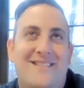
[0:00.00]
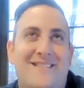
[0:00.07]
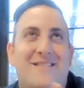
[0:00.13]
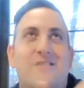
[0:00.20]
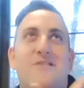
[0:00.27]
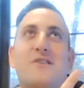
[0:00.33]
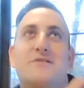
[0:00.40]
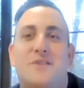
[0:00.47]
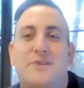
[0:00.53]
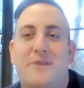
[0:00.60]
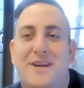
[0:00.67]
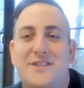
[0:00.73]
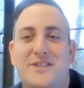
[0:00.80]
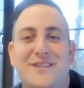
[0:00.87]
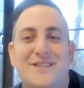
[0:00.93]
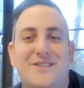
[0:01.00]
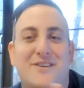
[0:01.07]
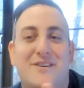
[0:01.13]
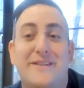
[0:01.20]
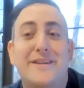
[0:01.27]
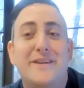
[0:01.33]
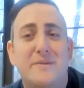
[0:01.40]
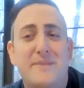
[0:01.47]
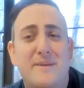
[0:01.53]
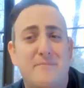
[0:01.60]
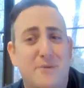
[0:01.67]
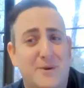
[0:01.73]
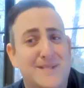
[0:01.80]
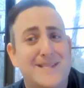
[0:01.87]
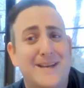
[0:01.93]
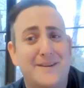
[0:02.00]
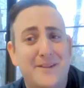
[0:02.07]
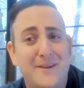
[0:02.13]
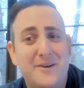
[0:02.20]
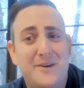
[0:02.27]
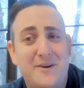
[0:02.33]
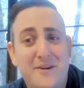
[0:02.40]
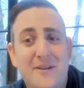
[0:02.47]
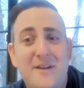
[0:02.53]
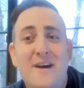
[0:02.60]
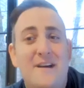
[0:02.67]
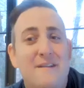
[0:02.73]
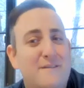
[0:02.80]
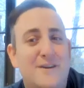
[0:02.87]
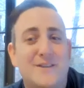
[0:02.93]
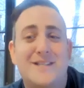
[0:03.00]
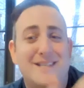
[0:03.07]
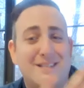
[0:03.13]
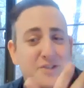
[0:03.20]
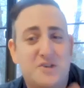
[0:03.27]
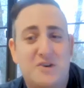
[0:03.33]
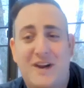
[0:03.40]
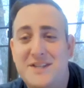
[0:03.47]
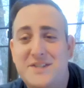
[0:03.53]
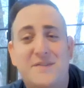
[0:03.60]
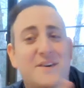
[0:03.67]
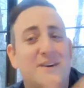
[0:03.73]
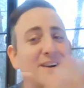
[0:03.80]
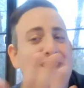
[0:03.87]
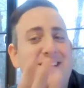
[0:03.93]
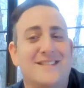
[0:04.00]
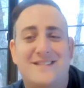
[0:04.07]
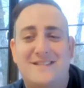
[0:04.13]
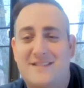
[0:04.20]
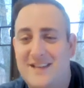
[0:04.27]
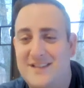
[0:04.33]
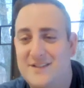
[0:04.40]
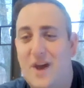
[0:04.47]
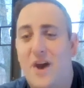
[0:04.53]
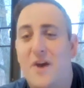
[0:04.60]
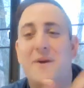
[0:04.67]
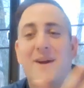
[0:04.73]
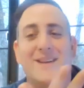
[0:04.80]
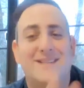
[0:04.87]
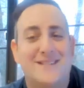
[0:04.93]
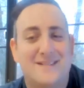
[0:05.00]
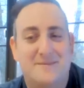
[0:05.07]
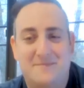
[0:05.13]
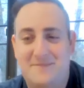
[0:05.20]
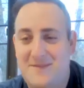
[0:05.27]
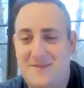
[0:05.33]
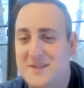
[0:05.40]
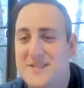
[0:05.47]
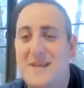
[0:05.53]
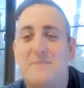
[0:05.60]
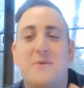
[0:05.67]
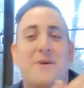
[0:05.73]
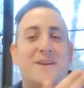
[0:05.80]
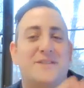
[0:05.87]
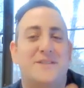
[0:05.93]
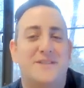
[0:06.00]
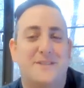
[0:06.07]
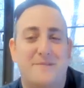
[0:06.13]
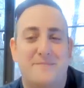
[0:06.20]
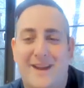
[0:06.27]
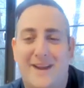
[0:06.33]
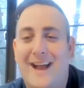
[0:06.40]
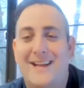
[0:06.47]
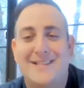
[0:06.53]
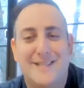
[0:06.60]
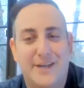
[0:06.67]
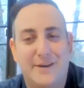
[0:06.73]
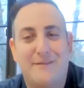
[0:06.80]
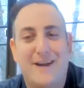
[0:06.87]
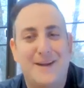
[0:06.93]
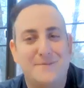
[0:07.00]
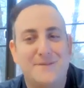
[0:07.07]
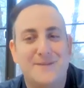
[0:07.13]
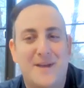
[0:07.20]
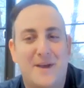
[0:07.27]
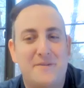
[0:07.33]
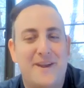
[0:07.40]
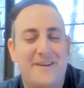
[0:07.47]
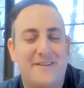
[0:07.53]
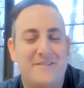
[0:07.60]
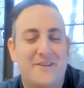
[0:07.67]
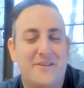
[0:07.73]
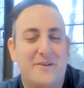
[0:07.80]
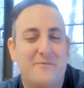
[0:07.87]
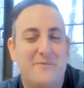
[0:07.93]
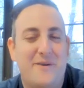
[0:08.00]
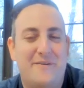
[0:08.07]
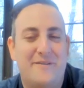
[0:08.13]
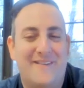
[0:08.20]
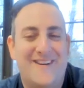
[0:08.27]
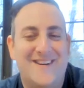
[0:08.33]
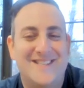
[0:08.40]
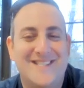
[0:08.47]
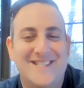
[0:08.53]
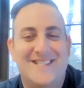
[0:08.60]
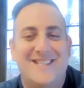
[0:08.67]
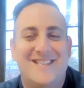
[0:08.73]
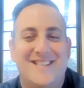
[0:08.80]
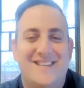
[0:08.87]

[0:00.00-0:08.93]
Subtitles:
those questions are a little bit more cyclical versus transfer is always the same questions are being asked year round. So they're well versed.